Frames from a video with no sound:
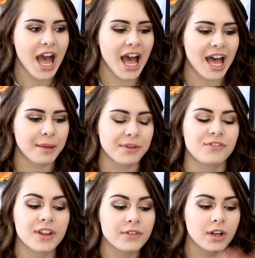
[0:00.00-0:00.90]
My
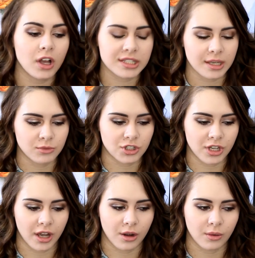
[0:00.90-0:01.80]
favorite all-time
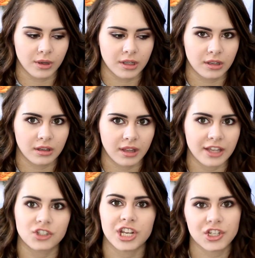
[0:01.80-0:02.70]
show
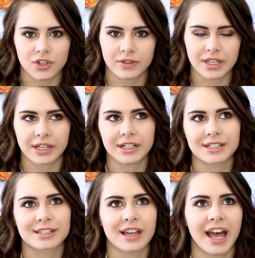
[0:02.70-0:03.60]
has changed over the
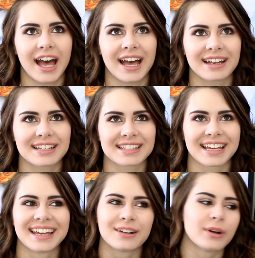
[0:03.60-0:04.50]
years because
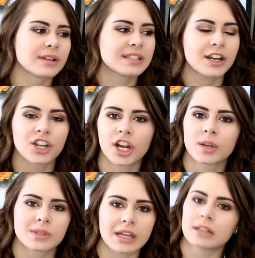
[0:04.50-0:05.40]
like when I was younger it
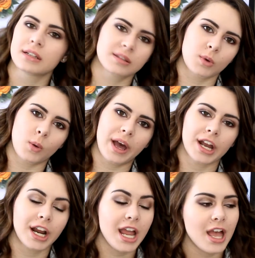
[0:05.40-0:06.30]
was like Liz
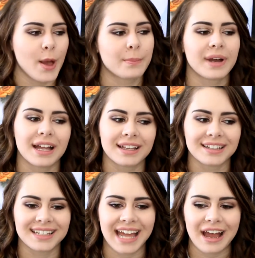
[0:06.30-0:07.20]
McGuire,
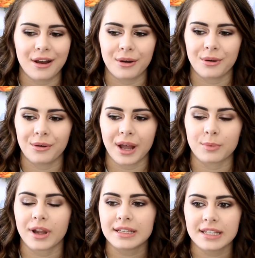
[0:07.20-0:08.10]
but now I
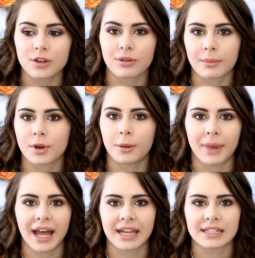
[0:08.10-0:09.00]
probably say Criminal
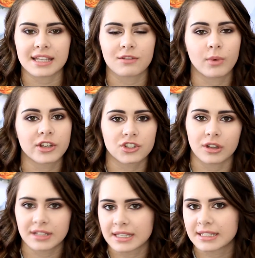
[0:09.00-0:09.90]
Minds. I've watched
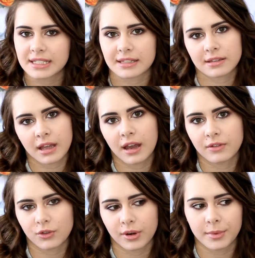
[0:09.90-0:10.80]
all 10 seasons
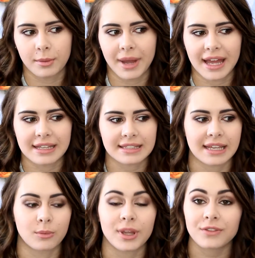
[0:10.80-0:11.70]
of Criminal Minds
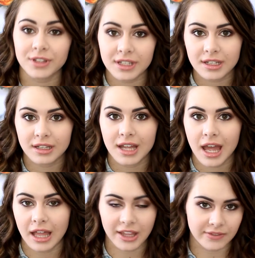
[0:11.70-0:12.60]
and I'm waiting for the
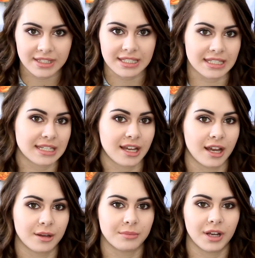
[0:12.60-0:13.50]
11th season to come